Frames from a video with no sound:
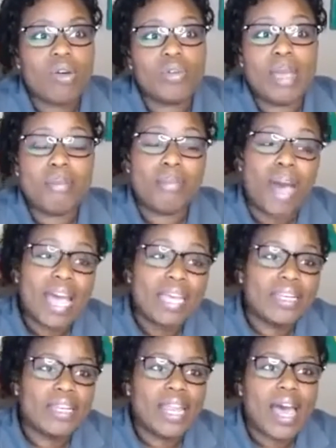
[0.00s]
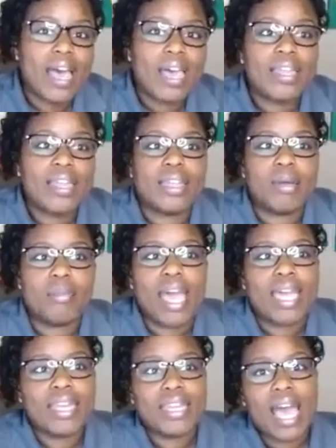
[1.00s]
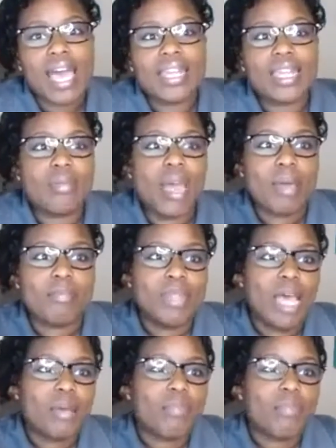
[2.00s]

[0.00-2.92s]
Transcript: They might deny it, they might not